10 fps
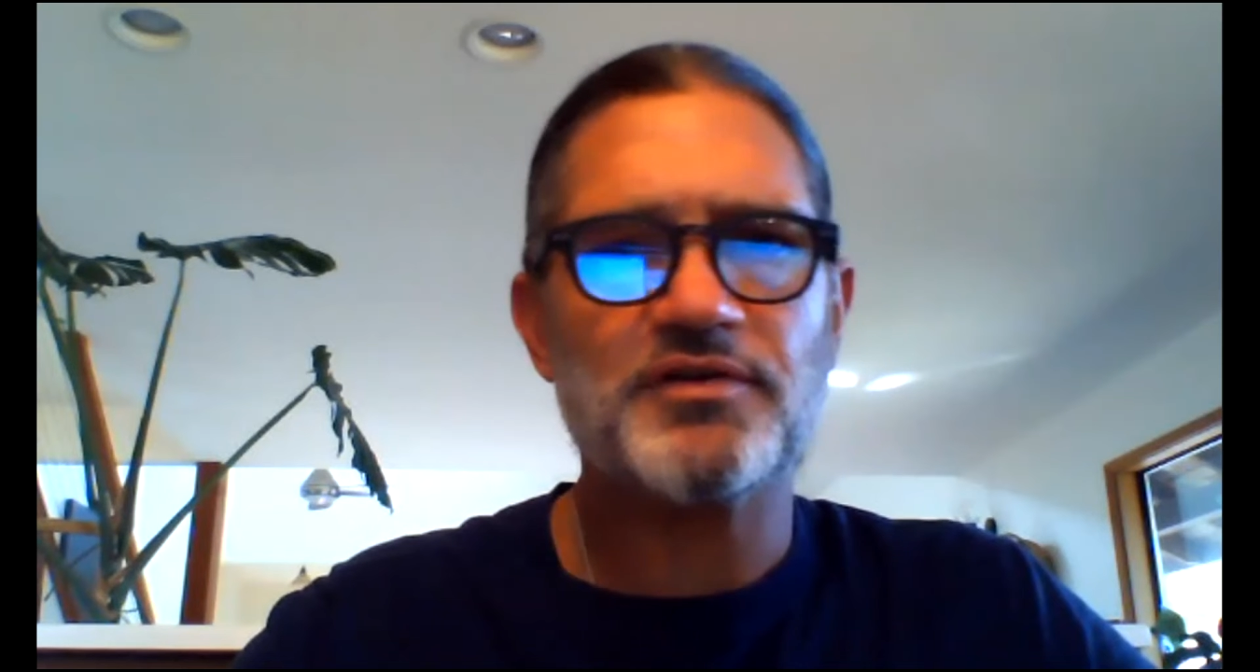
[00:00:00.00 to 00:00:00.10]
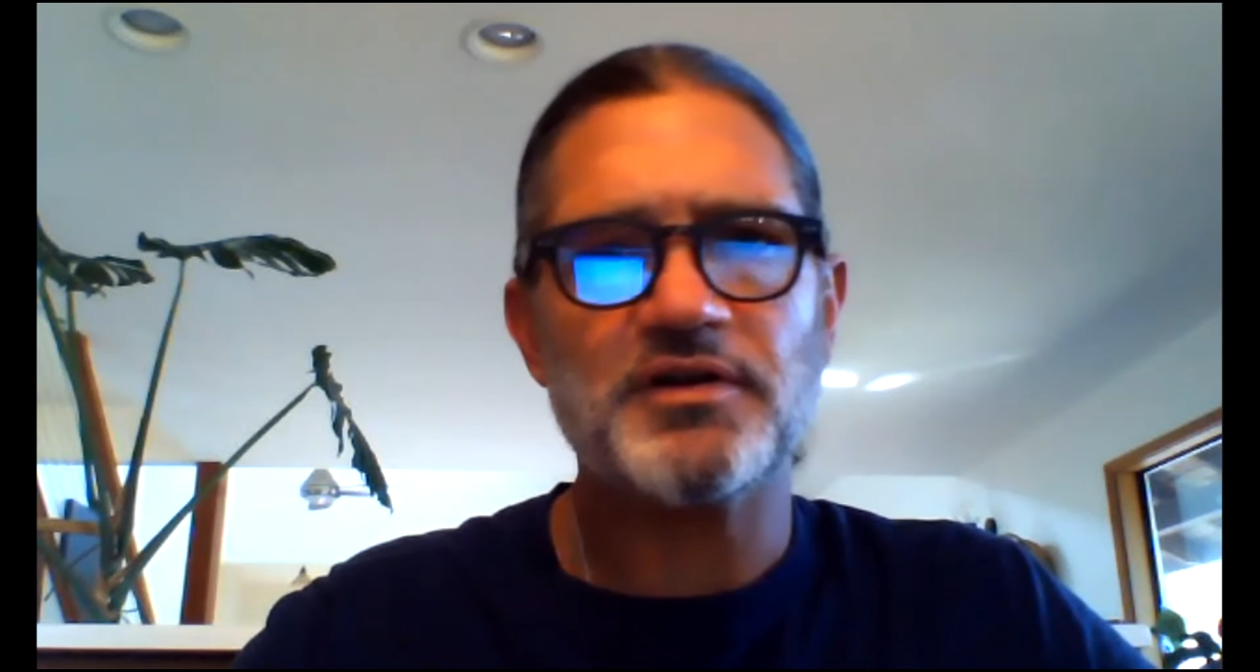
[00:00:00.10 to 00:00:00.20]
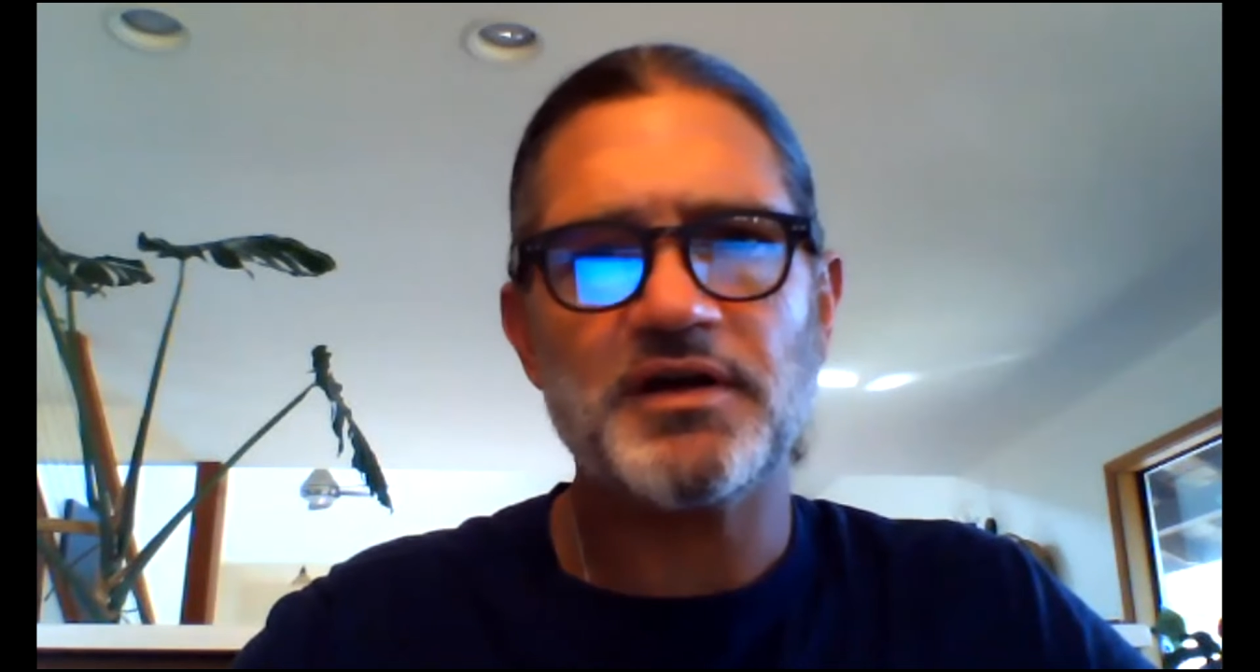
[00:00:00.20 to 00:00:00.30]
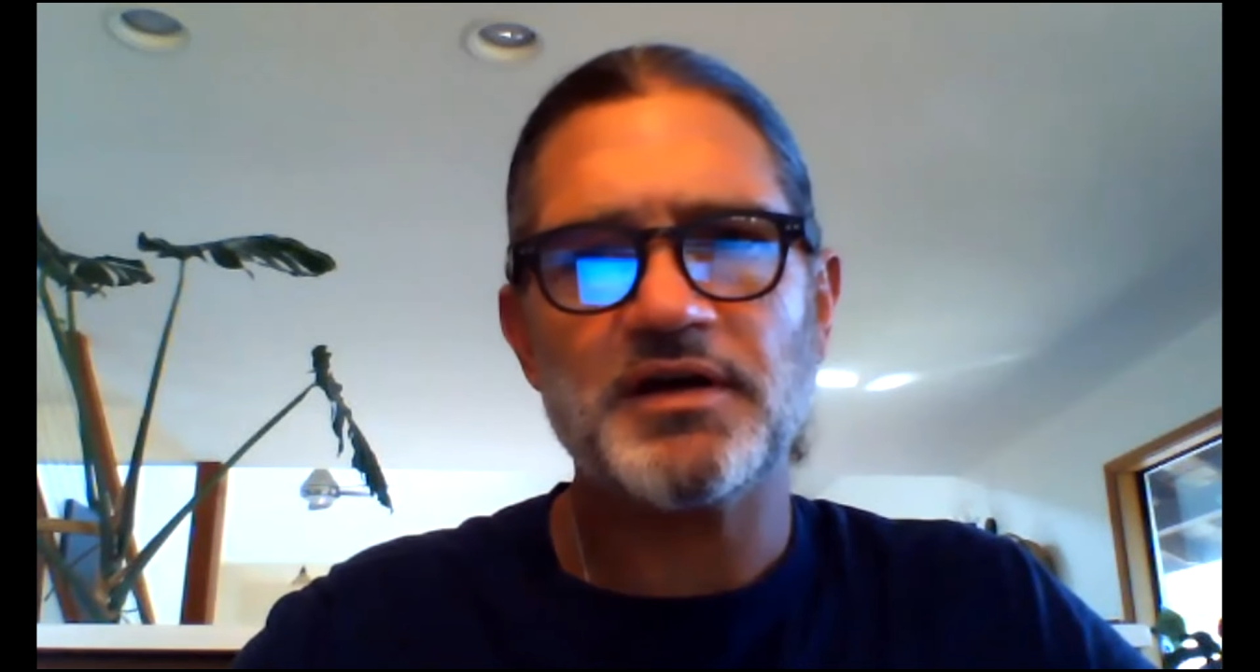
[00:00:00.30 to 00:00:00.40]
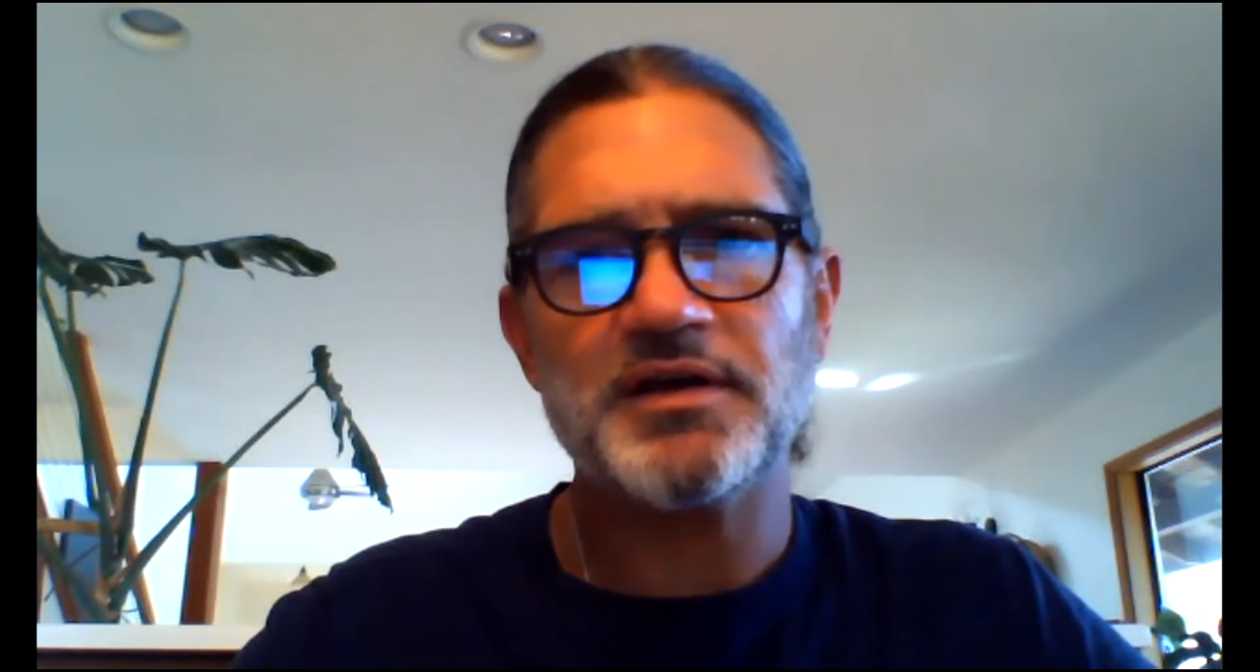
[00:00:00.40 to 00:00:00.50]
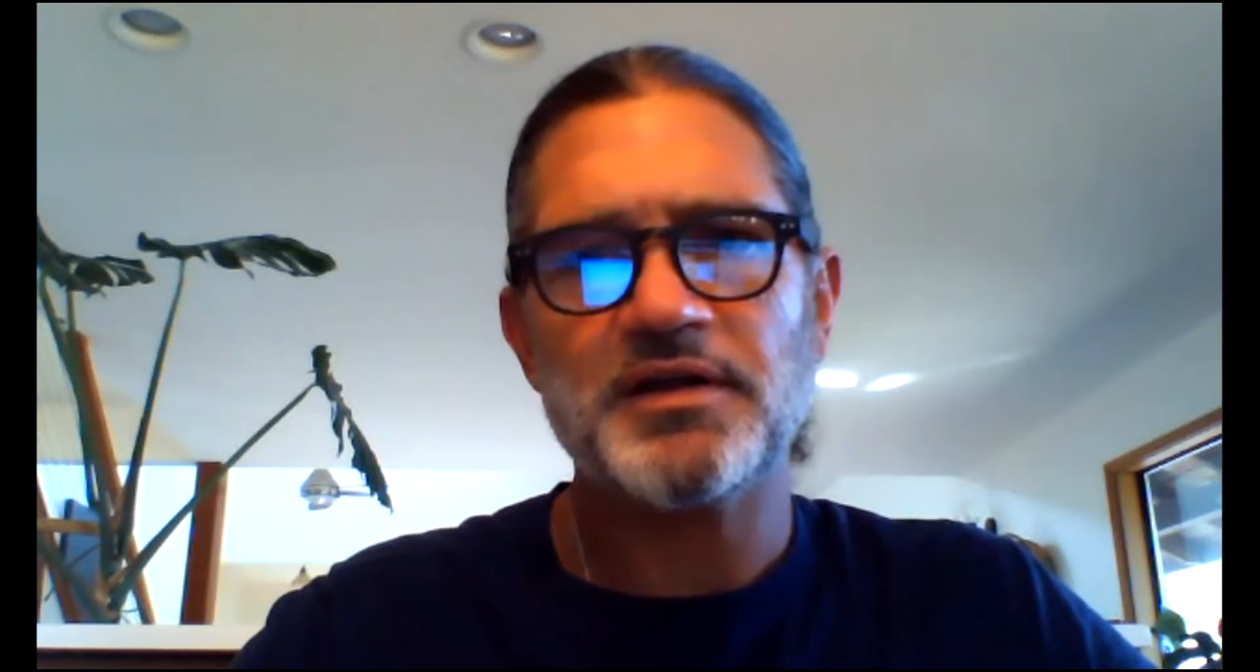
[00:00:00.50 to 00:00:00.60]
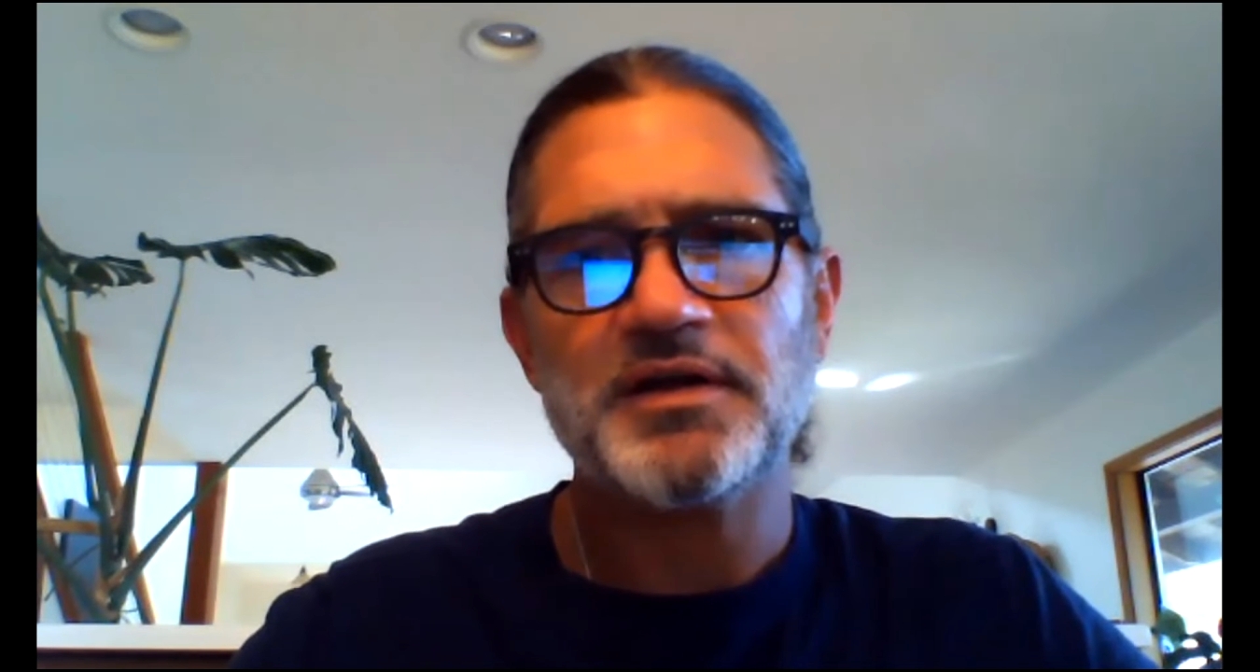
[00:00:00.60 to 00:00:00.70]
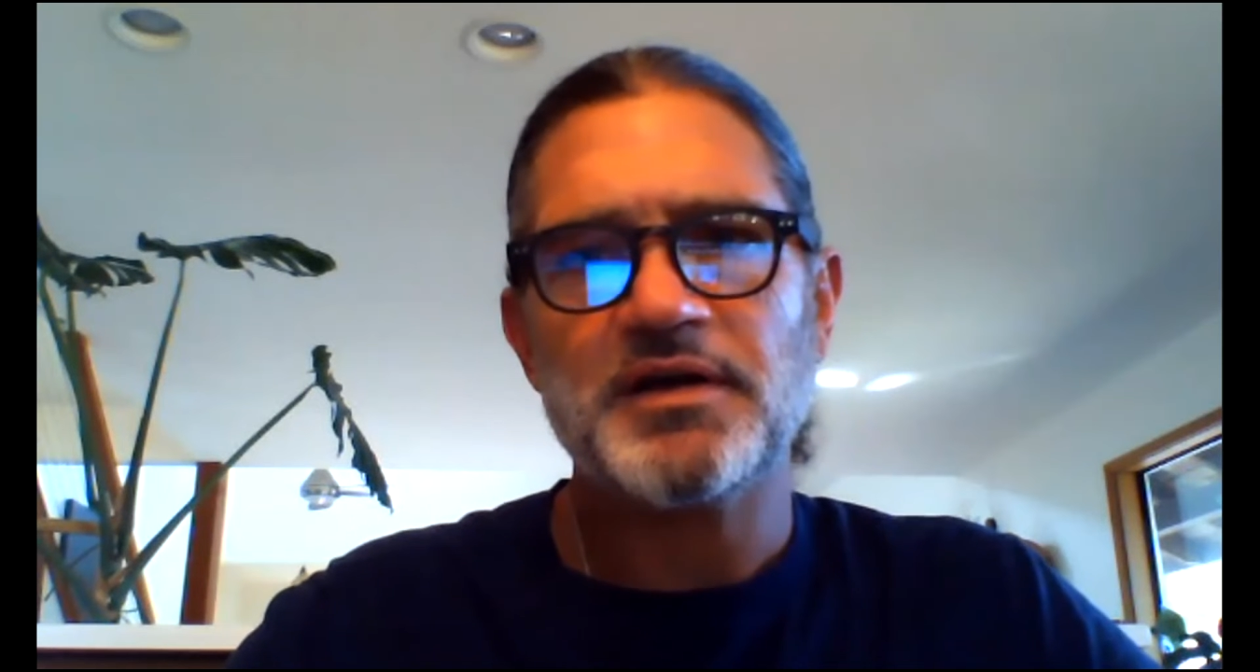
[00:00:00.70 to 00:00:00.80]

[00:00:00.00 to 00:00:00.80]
And